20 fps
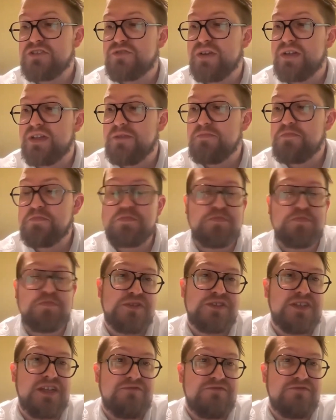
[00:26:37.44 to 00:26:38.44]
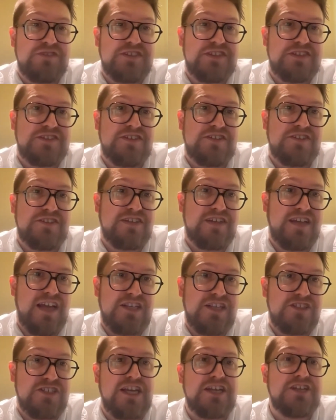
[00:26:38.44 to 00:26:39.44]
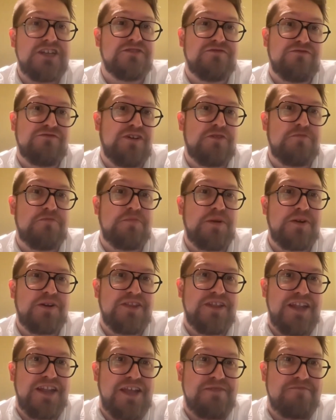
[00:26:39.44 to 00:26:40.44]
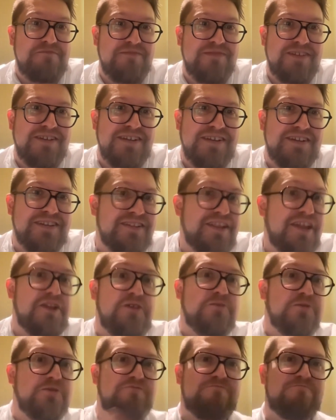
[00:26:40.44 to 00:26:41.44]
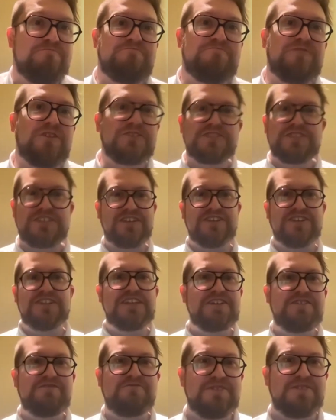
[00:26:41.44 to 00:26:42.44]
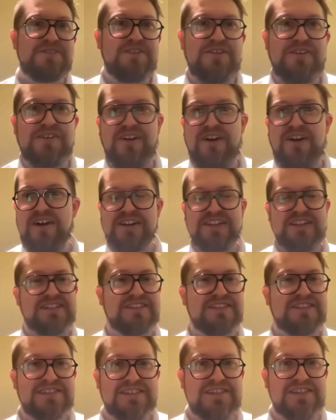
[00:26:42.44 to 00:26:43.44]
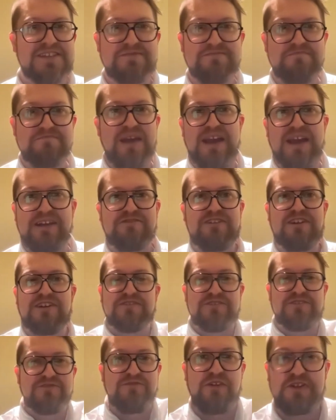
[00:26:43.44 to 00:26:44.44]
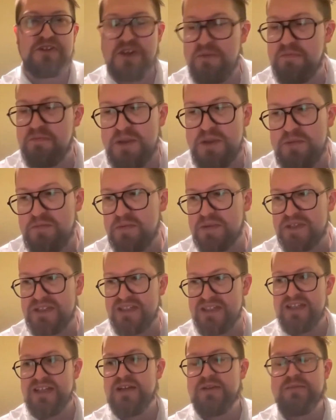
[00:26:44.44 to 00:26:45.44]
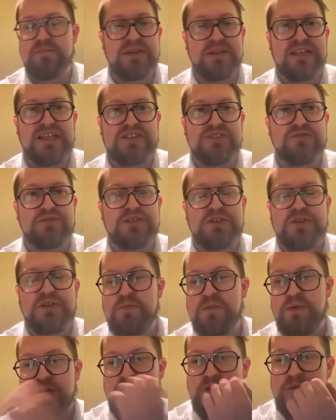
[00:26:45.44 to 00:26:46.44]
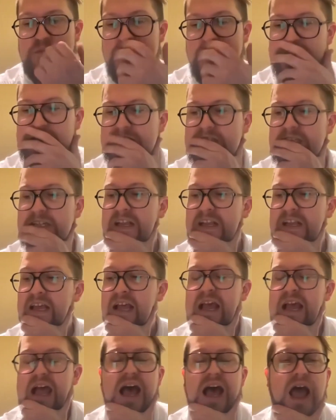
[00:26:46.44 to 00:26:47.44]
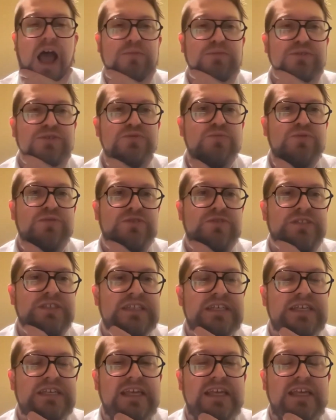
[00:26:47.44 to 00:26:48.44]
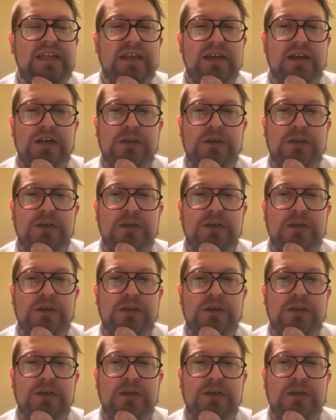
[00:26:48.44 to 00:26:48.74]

great. That puts an emphasis on the education fund part of the name. I know we're focusing on legal with our audience and the background of our company, but that's really important to mention. I was wondering, Nikki,